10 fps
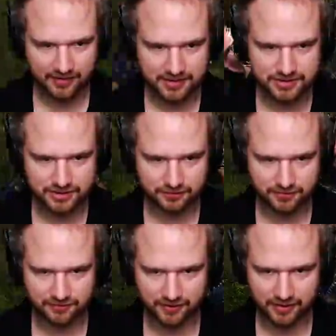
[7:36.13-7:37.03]
that should
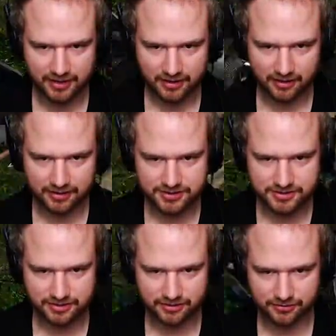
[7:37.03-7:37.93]
be fine.
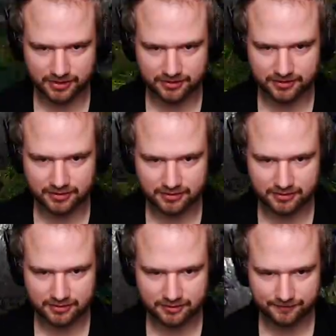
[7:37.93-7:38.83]
Archers go right
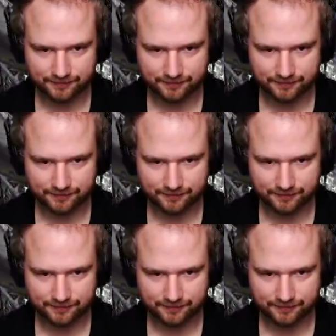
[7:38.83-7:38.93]
there.